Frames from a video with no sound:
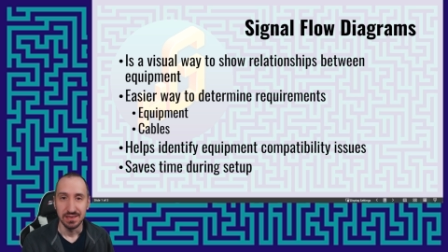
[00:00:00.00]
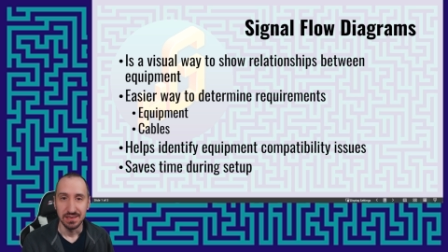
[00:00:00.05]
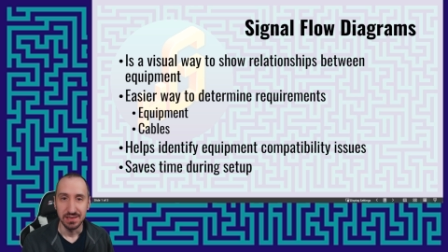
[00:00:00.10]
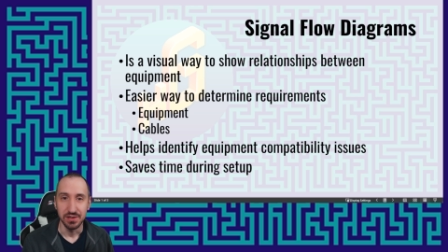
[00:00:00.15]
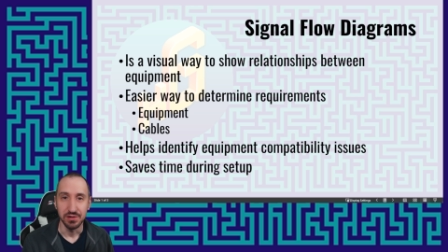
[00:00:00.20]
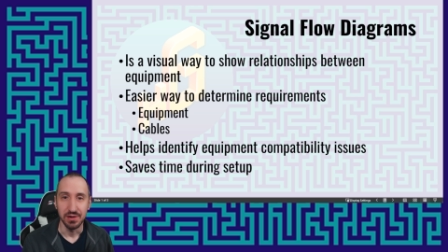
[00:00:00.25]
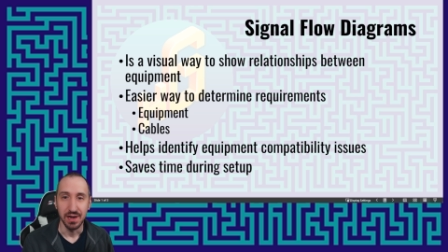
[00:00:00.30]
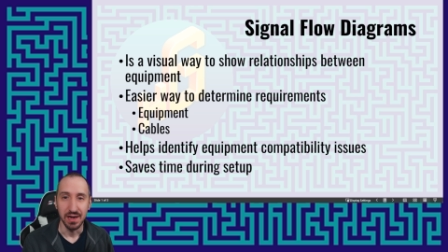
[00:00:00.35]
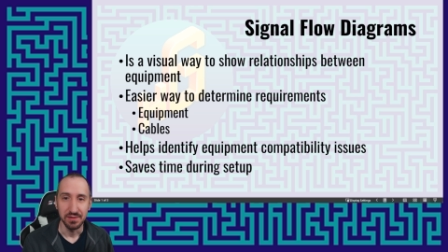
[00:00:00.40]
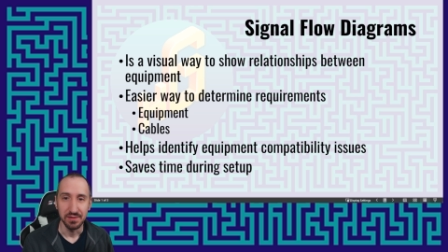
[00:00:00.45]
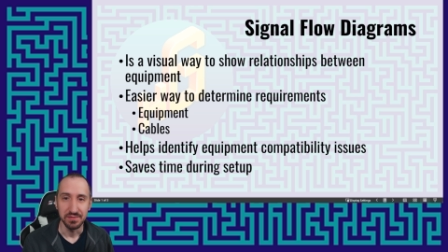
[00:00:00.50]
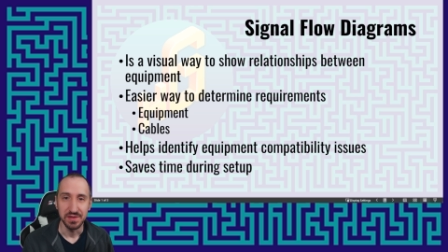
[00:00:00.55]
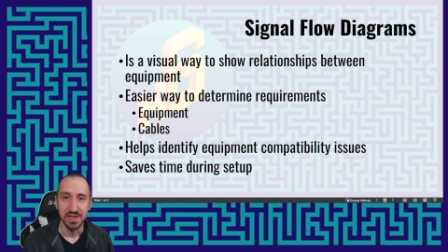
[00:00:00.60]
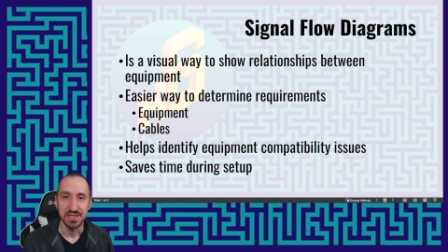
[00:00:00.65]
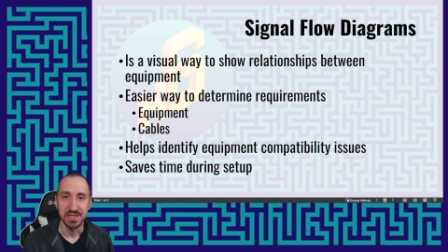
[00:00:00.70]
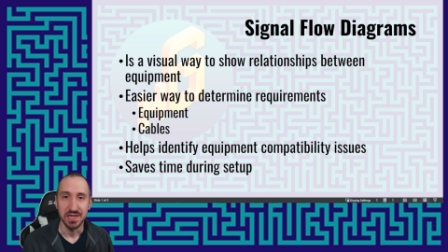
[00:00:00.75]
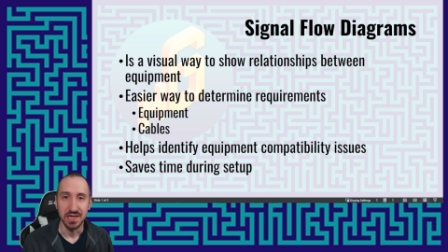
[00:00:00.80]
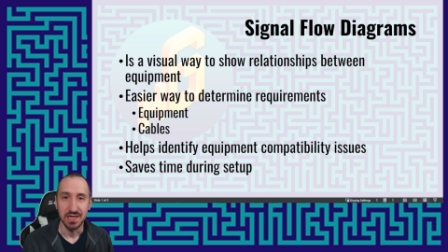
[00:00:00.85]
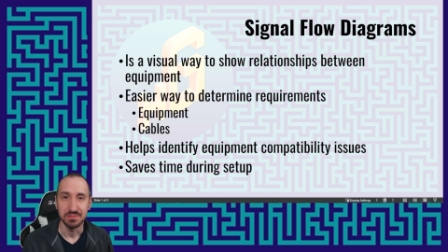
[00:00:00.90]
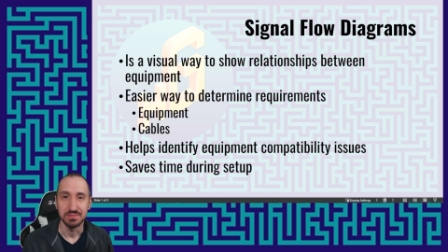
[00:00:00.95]
you have the
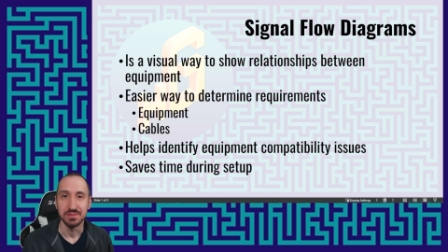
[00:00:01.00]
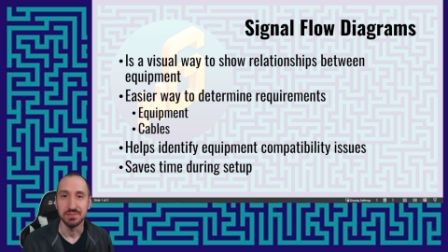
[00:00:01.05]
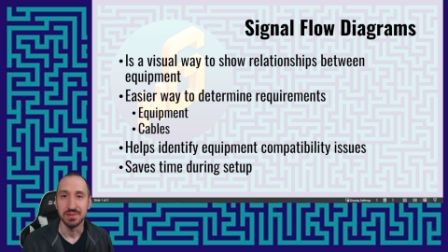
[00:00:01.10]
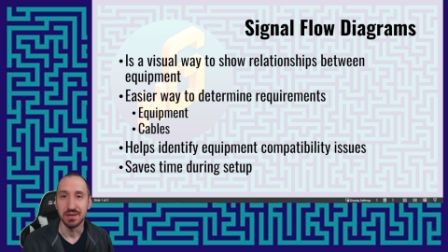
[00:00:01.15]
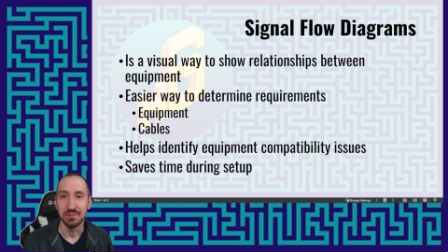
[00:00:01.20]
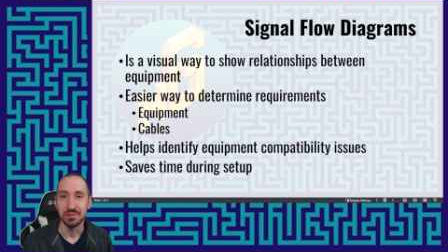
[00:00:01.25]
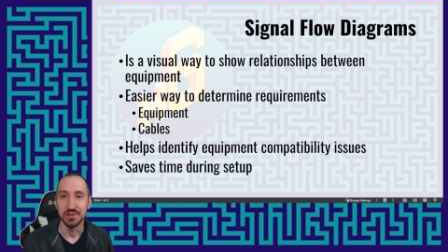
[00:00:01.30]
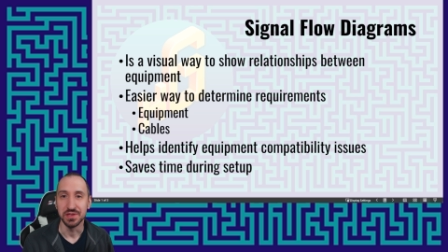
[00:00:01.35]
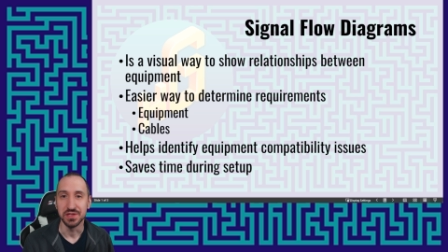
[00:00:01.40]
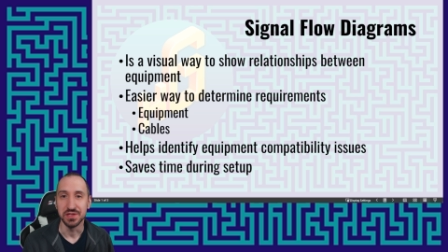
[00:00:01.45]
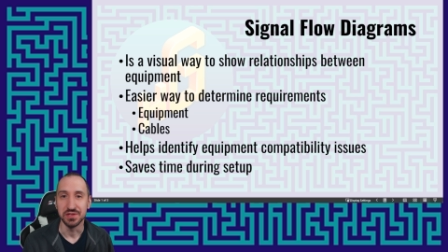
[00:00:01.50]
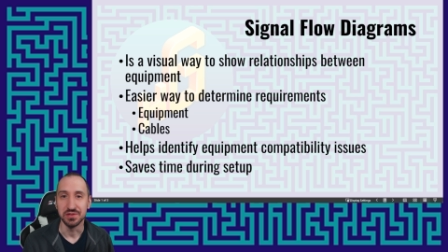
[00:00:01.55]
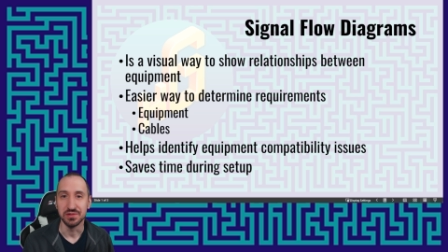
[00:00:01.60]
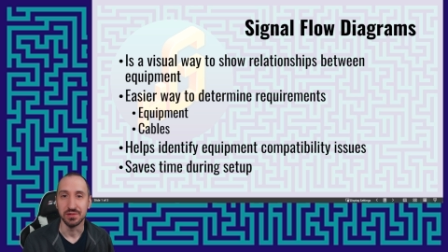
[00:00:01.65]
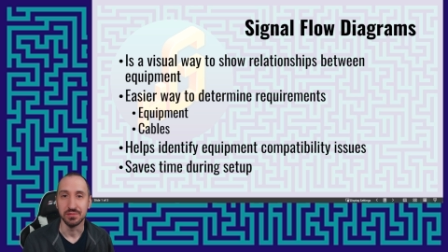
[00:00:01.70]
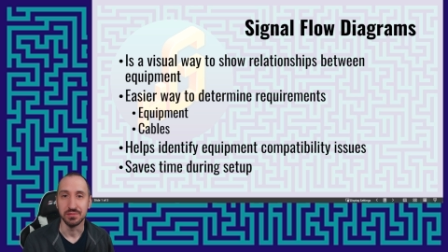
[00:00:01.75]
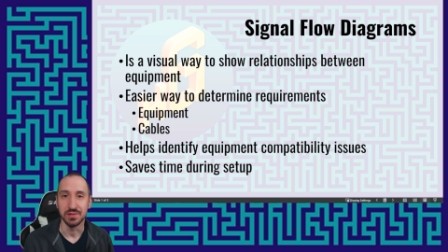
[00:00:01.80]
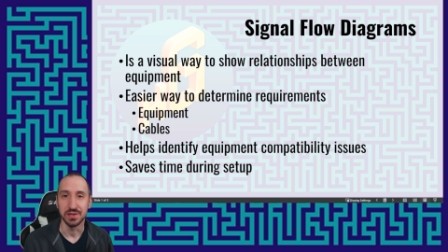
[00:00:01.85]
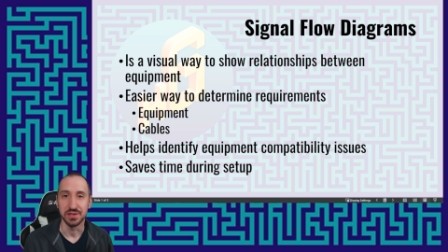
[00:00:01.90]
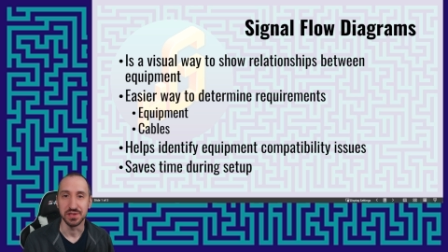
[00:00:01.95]
time to be able to do
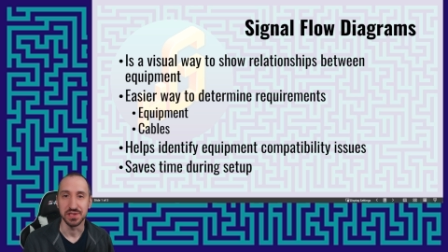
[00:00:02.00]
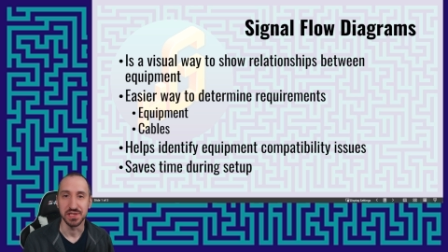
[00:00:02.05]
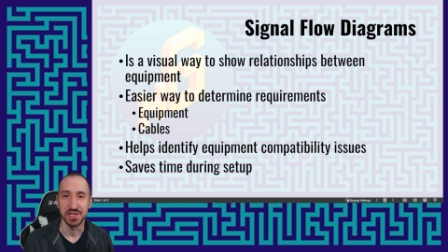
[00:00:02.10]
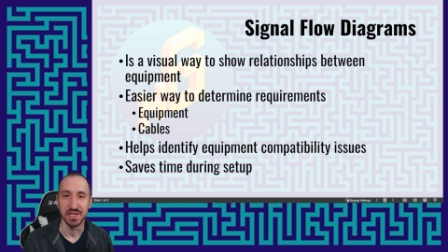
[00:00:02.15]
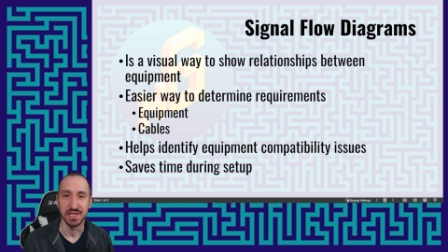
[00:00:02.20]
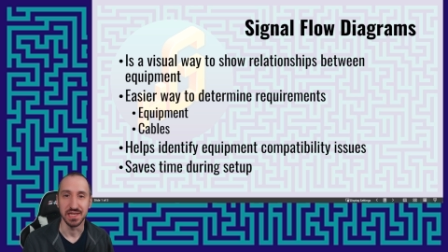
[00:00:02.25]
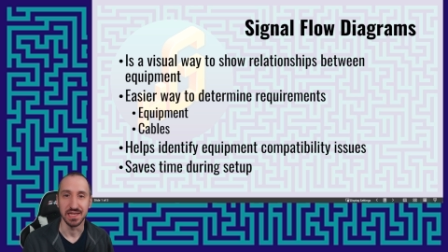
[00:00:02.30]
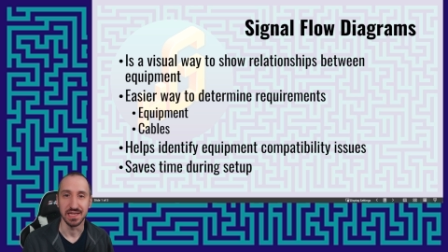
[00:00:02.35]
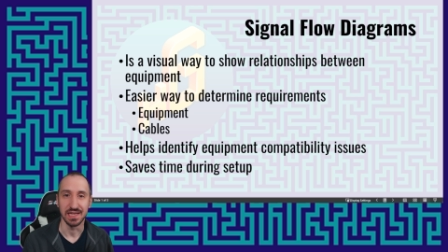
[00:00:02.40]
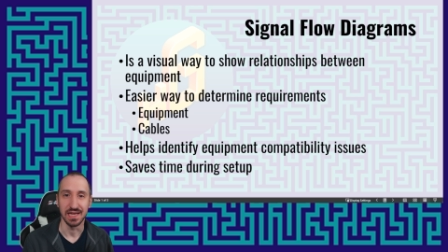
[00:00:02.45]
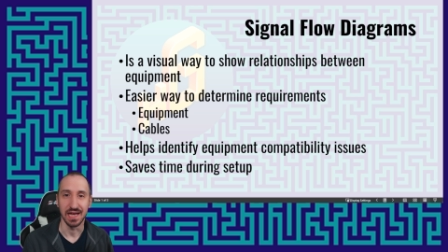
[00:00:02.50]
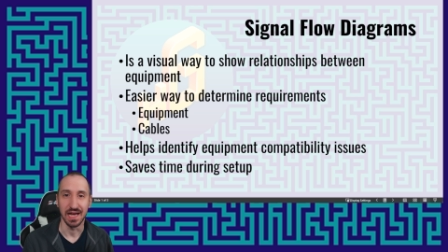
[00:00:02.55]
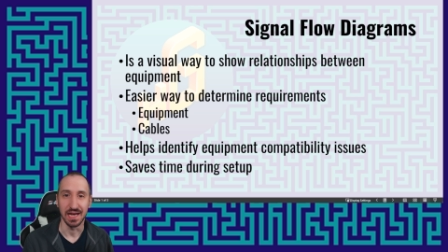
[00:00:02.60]
it when you're sitting